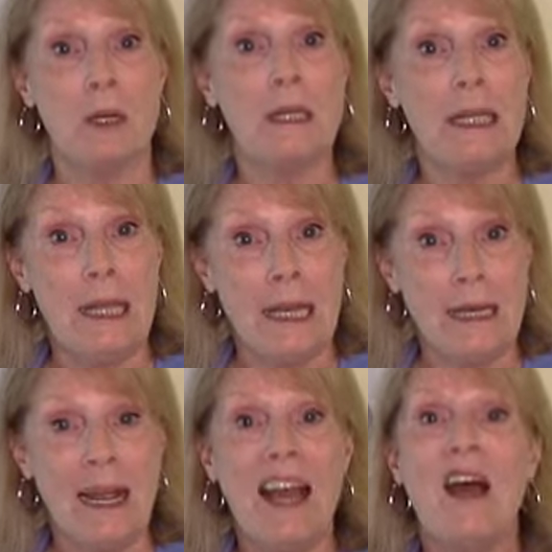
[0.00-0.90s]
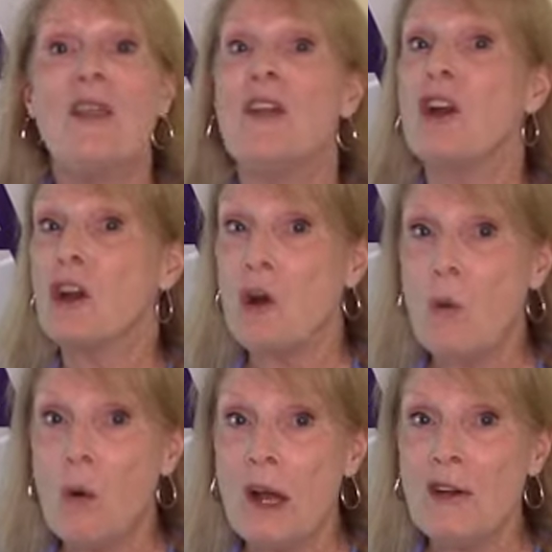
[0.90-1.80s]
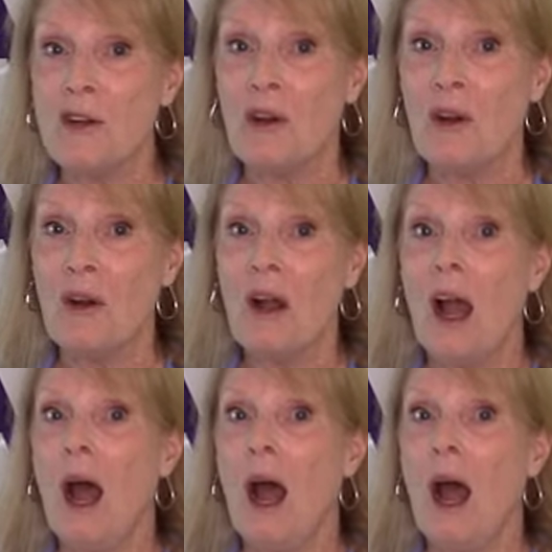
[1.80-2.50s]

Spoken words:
clean, they're going to wonder,